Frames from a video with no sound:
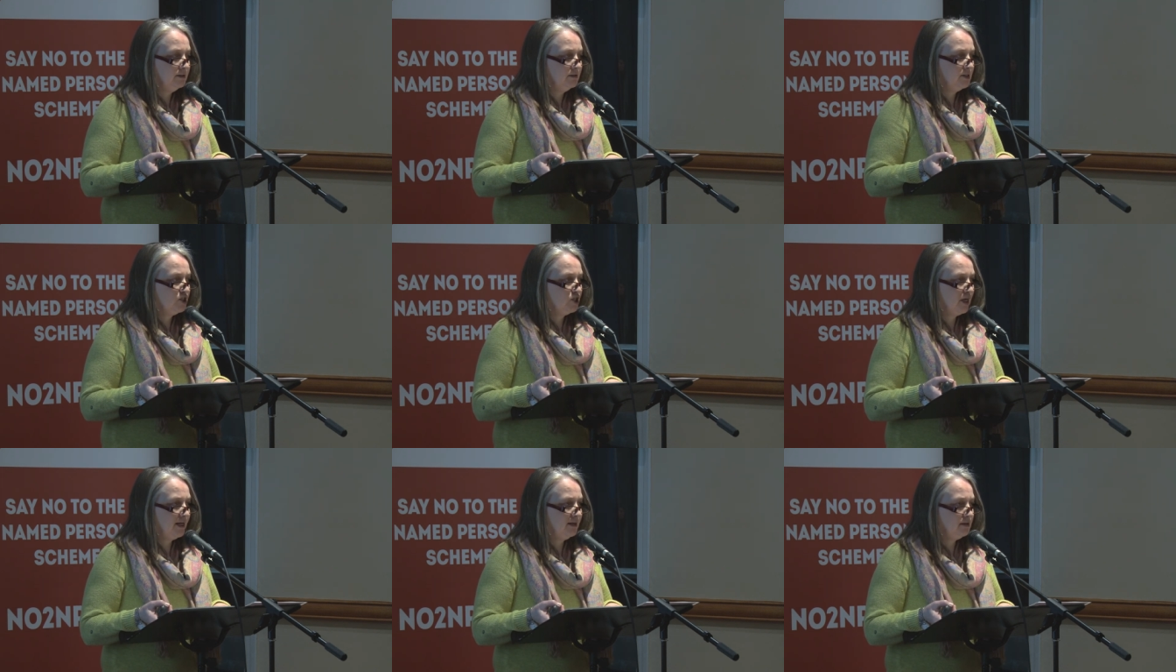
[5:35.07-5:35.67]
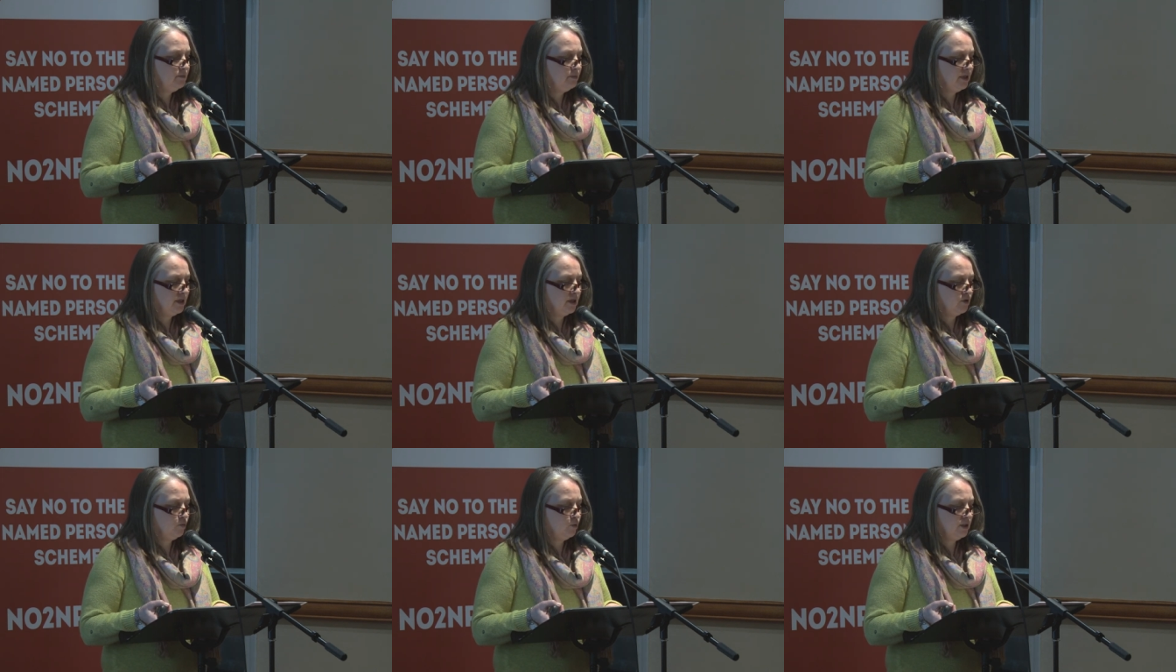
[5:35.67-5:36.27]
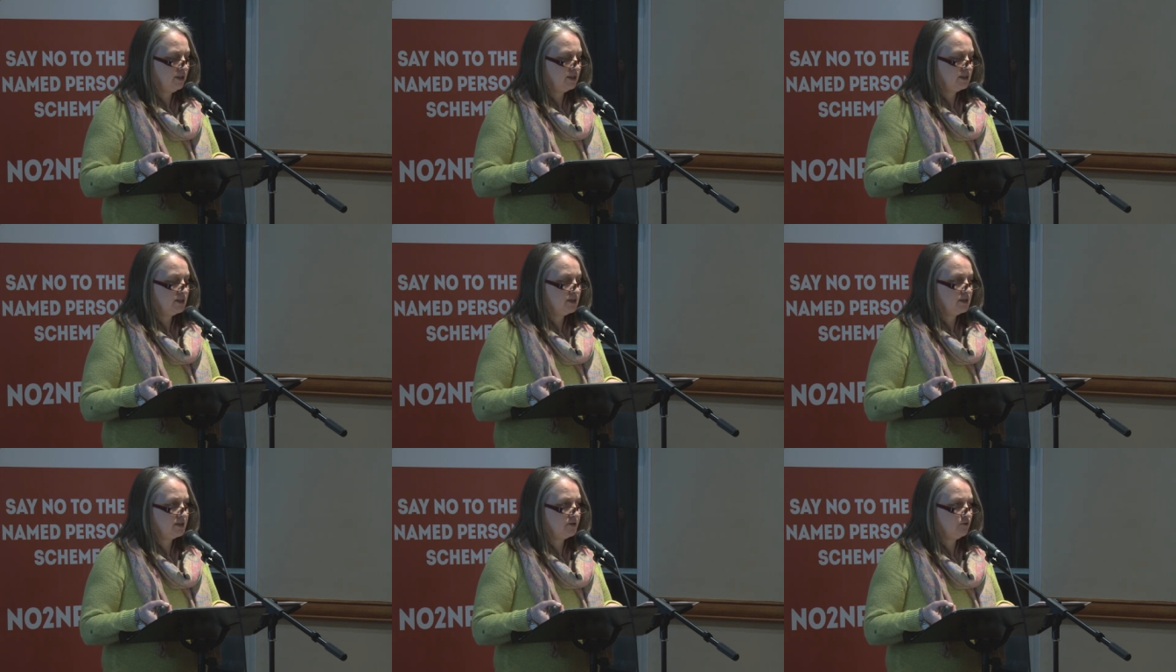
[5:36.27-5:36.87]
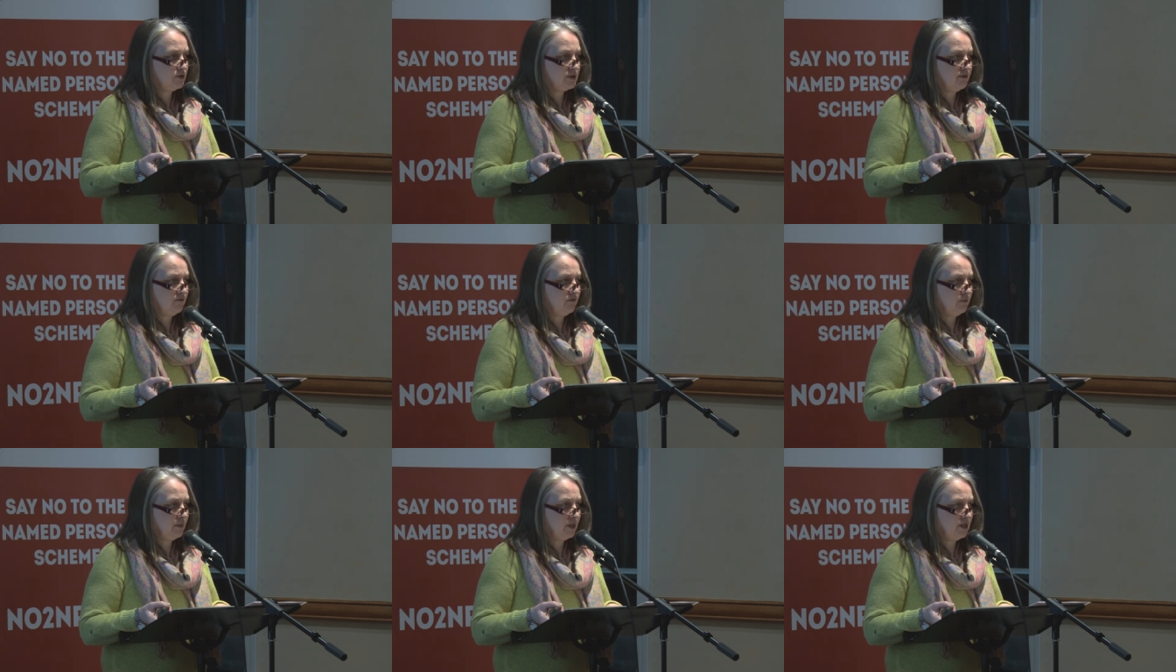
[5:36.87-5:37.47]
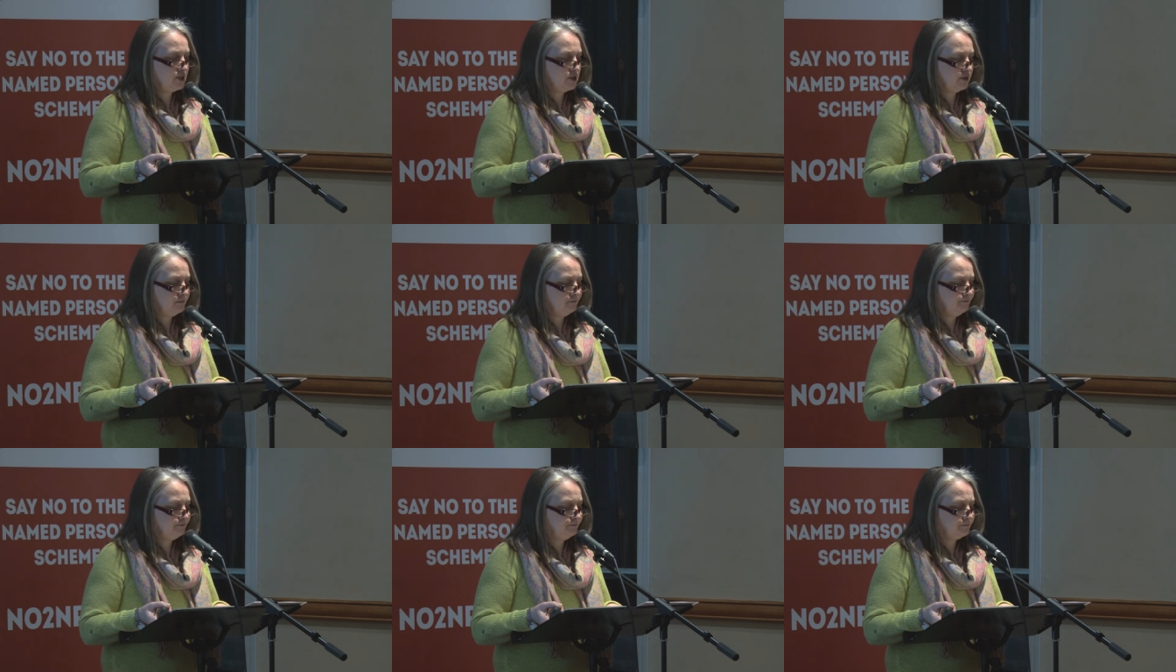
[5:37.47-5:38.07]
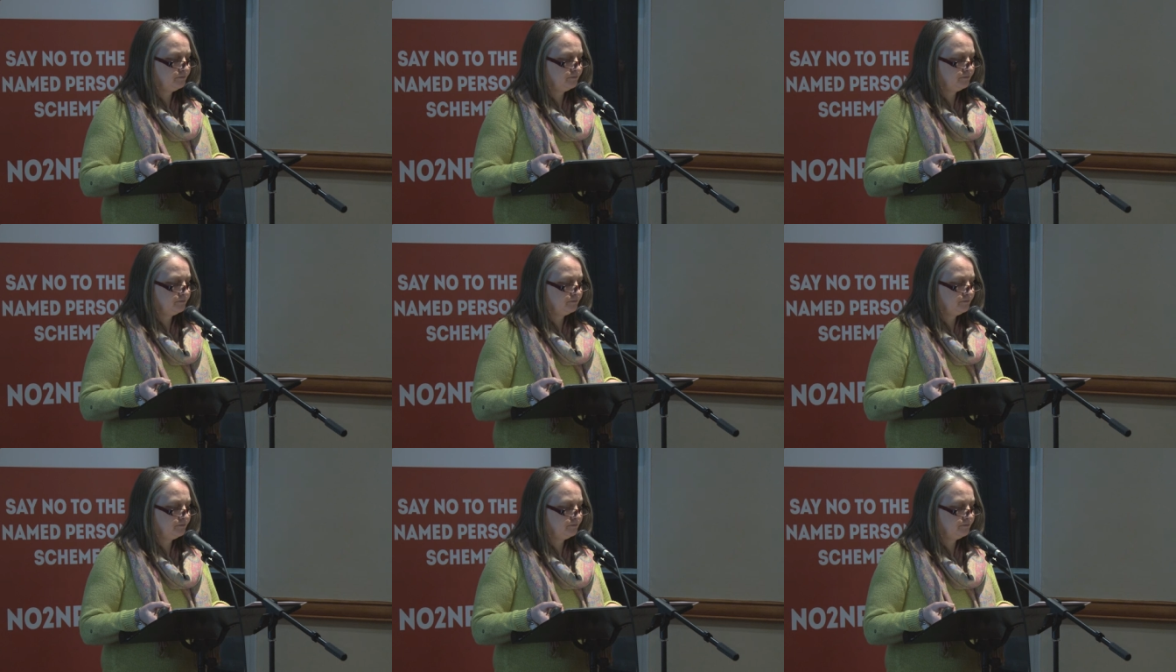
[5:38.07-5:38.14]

the child being unwilling to disclose information,